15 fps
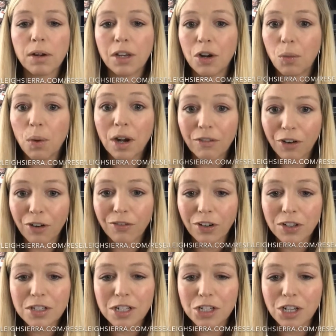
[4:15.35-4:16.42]
one of her
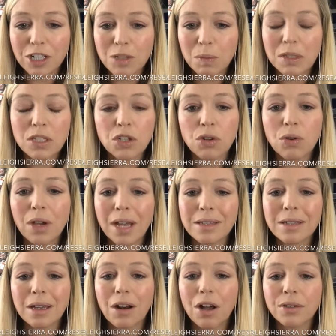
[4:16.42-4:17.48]
first adjustments, so you guys
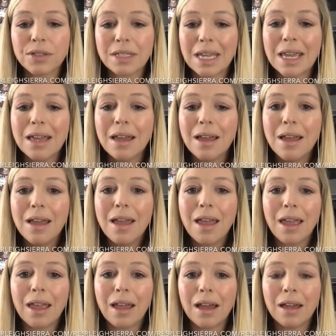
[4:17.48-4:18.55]
can all see.
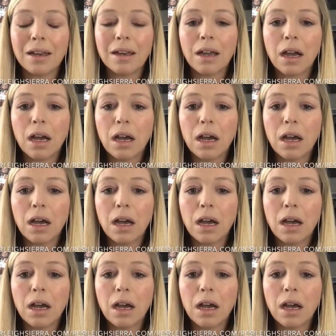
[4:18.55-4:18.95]
And,